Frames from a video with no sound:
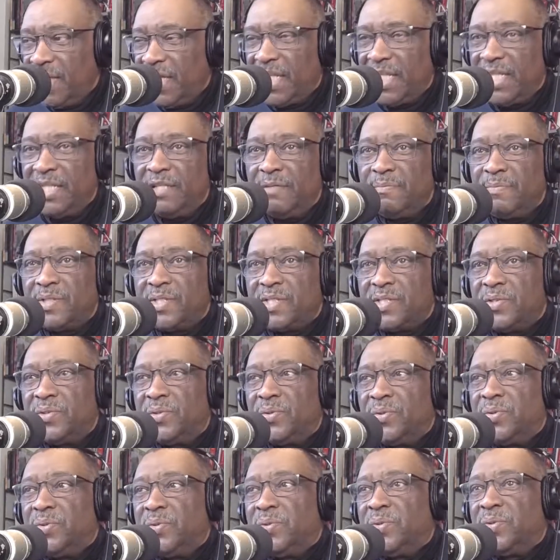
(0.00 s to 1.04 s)
getting them to
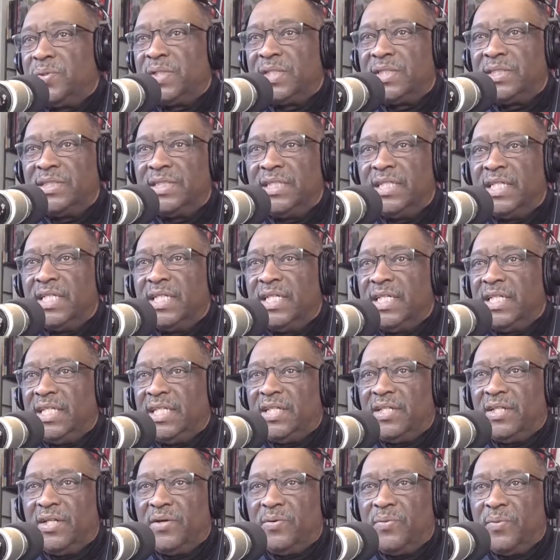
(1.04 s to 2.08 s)
school, and
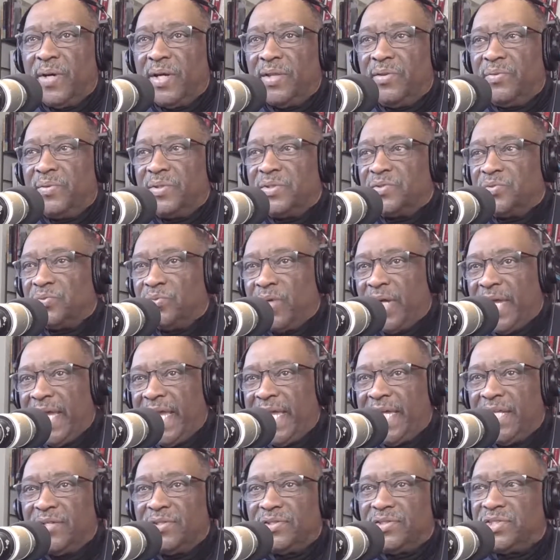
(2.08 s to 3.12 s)
whether it was
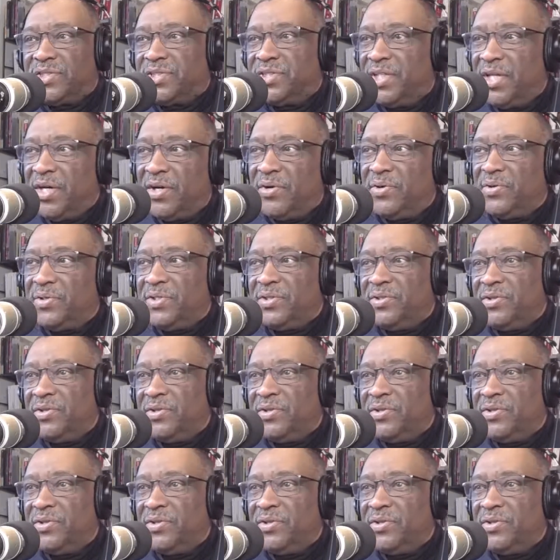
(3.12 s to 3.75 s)
rain or snow,